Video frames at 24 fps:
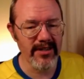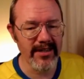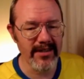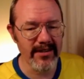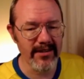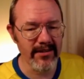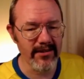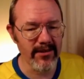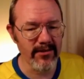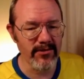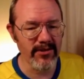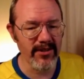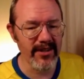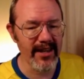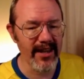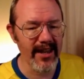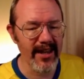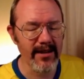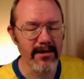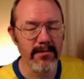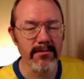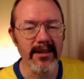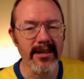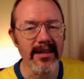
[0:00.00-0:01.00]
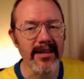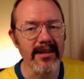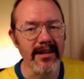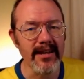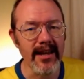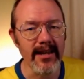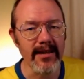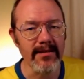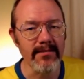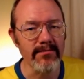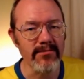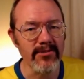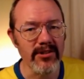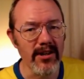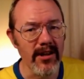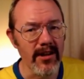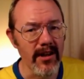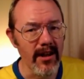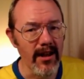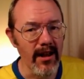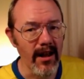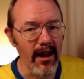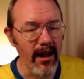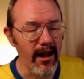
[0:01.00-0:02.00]
that those academy names
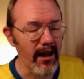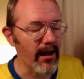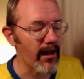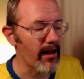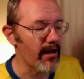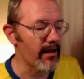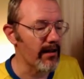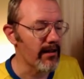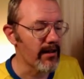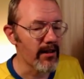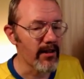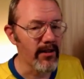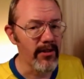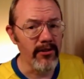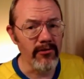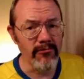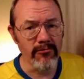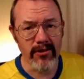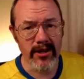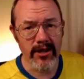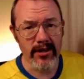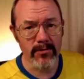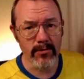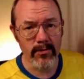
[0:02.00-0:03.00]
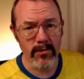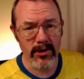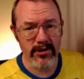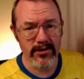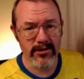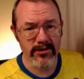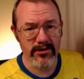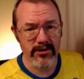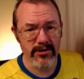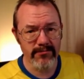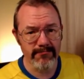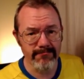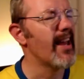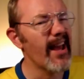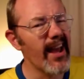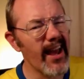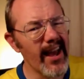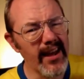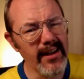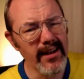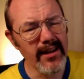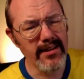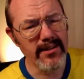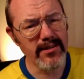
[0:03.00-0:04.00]
are the real ones.
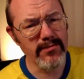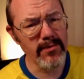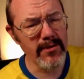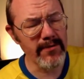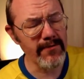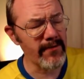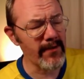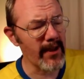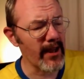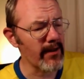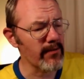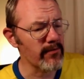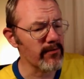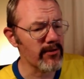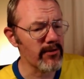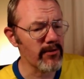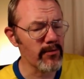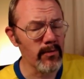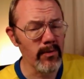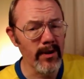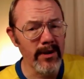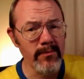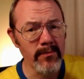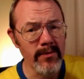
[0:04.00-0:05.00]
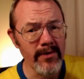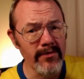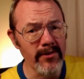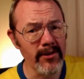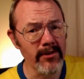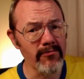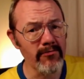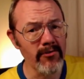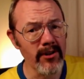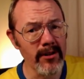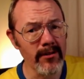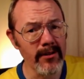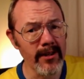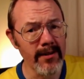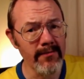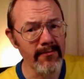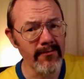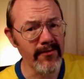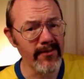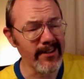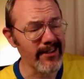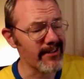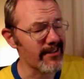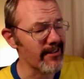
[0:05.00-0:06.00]
And as we found when we've done real name
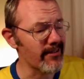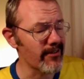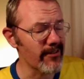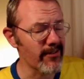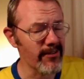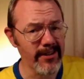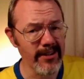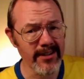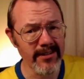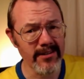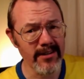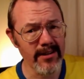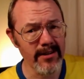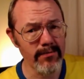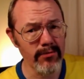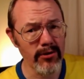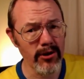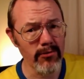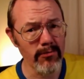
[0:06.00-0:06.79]
fixes on things like Pro